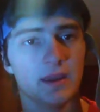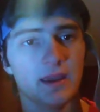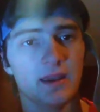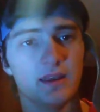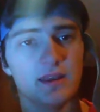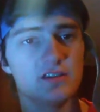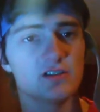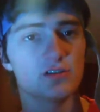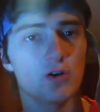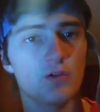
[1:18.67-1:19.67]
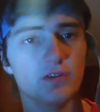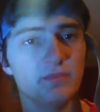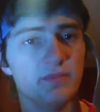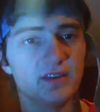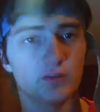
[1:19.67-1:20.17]
And it just only
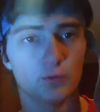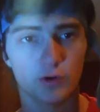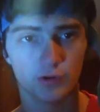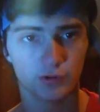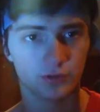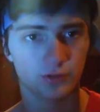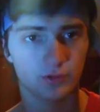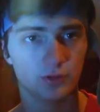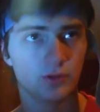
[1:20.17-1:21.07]
makes it worse.